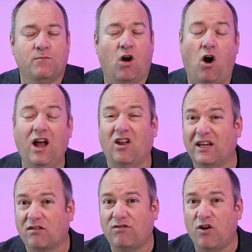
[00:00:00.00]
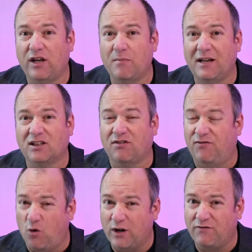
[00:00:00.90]
I like 30 minutes,
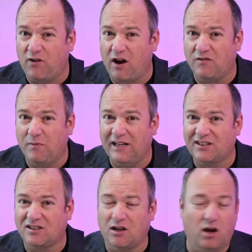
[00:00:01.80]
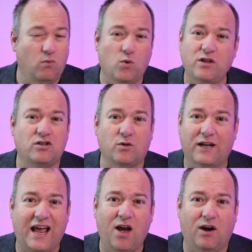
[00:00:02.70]
45 minutes. I wouldn't do an
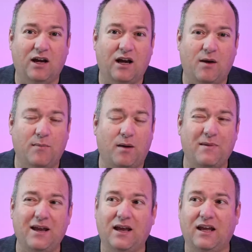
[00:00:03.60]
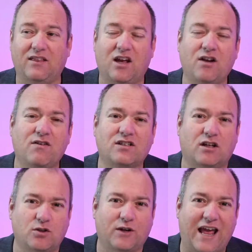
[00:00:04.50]
hour. The only reason I
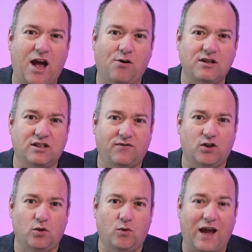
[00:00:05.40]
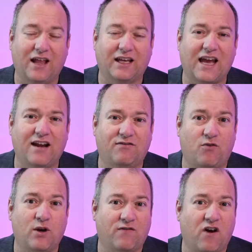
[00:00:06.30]
do an hour is if you allocate
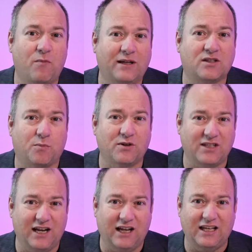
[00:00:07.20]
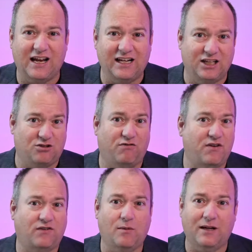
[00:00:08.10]
45 minutes to present and you had an extra
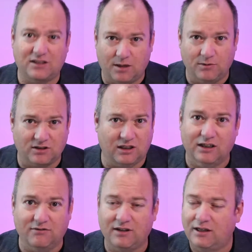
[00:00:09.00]
15 minutes up your sleeve.